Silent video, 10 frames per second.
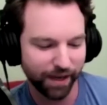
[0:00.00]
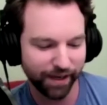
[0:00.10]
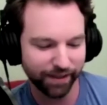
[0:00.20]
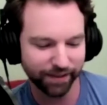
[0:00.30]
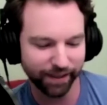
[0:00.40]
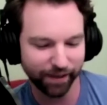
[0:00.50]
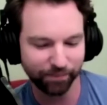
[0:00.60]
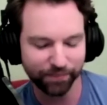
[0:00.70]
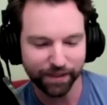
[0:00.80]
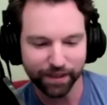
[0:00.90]
and
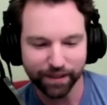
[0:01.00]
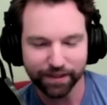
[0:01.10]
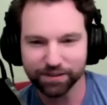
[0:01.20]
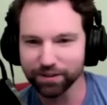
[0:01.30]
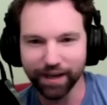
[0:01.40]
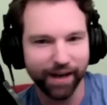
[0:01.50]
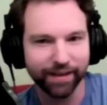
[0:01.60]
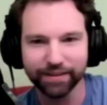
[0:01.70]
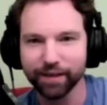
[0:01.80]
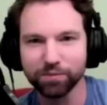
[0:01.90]
um, so yeah,
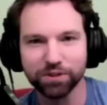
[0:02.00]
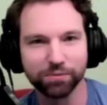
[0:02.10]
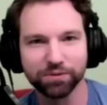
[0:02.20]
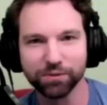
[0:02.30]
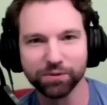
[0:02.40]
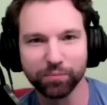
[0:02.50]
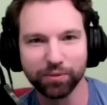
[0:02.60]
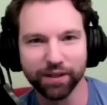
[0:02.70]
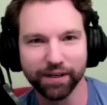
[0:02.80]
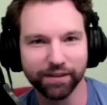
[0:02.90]
anytime she was doing a
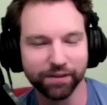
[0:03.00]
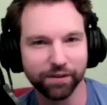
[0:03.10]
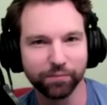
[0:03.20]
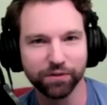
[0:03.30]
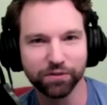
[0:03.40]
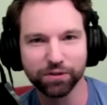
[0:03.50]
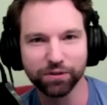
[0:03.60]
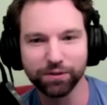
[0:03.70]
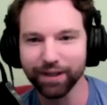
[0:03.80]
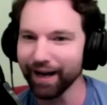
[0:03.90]
play or a
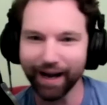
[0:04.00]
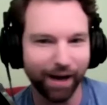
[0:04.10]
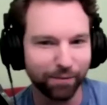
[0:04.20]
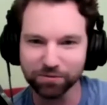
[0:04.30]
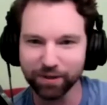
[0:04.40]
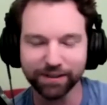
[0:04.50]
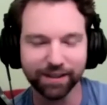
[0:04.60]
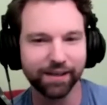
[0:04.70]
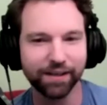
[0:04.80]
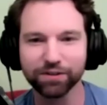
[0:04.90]
musical, I was right
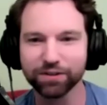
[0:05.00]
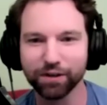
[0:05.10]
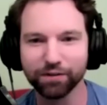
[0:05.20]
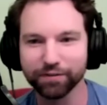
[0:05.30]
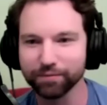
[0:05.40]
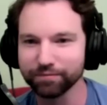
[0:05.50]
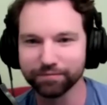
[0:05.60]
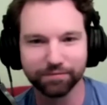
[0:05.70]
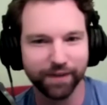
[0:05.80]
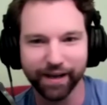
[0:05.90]
there. So
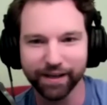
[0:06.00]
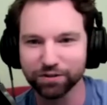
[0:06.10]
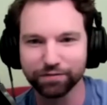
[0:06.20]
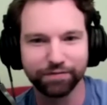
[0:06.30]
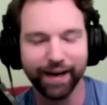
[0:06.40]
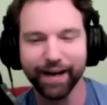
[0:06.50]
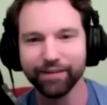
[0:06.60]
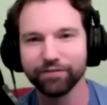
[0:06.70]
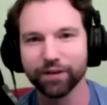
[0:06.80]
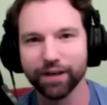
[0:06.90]
from age of
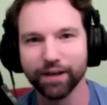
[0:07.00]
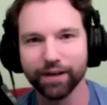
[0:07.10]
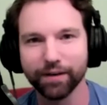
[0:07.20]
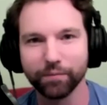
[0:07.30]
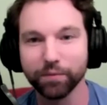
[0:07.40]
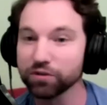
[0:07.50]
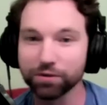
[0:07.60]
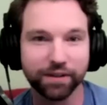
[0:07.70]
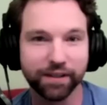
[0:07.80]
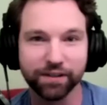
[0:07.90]
five, uh,
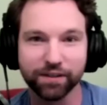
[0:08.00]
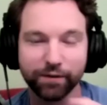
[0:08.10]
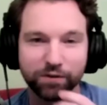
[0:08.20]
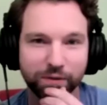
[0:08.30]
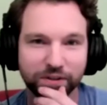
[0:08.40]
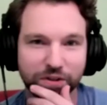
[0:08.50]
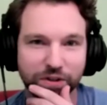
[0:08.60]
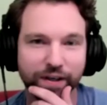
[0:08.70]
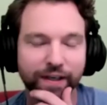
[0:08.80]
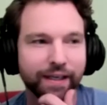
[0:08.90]
musical theater that was my
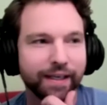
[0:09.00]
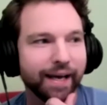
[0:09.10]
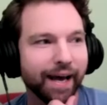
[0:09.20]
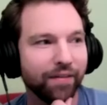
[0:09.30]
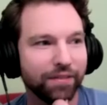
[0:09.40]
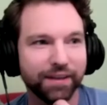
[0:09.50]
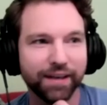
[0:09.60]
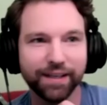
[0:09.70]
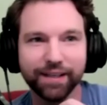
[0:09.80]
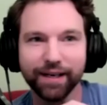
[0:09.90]
start, and
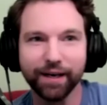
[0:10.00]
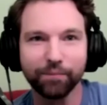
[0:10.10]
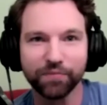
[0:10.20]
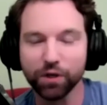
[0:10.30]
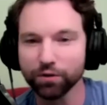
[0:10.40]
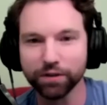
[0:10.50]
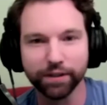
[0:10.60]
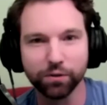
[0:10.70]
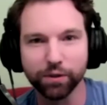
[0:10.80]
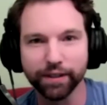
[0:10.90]
then um,
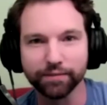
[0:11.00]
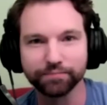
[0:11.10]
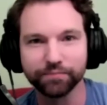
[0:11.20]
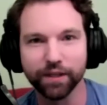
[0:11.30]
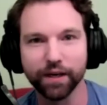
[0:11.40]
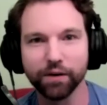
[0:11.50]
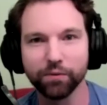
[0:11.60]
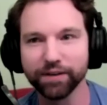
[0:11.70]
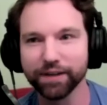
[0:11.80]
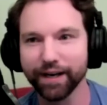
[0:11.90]
totally quit uh, around
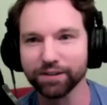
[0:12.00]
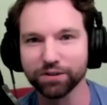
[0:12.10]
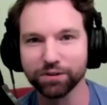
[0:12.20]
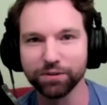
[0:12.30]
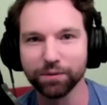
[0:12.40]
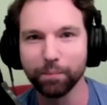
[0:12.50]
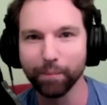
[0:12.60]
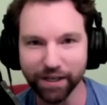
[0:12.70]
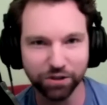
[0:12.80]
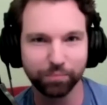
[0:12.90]
right. high school.
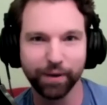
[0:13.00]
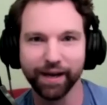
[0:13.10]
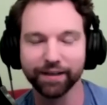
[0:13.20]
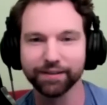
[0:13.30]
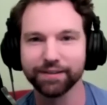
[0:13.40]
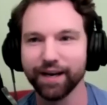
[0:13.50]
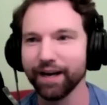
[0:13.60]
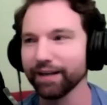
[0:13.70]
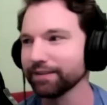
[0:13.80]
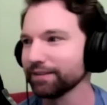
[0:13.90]
Major panic
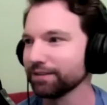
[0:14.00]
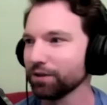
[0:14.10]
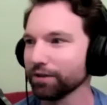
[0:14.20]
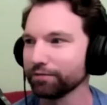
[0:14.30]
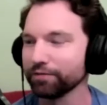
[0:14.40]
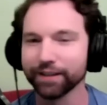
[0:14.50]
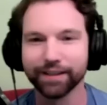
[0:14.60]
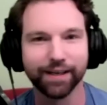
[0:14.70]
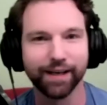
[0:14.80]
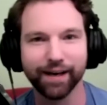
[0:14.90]
attacks, started
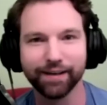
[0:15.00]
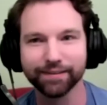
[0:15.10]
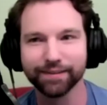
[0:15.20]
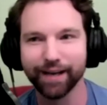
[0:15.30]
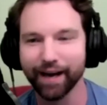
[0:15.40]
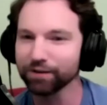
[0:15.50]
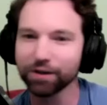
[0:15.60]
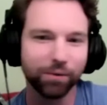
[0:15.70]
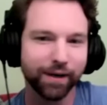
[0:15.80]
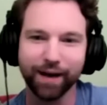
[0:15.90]
freaking out. I don't
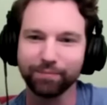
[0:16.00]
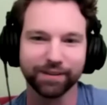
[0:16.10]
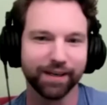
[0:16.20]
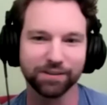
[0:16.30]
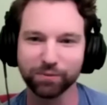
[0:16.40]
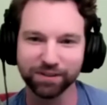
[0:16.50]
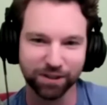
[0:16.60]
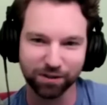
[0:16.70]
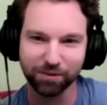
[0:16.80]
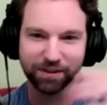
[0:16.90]
know what happened, guys. We could
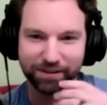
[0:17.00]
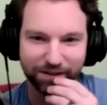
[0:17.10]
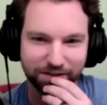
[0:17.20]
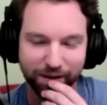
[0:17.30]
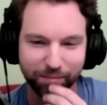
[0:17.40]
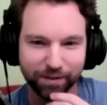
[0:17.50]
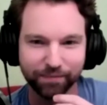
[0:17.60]
talk about that another time. No.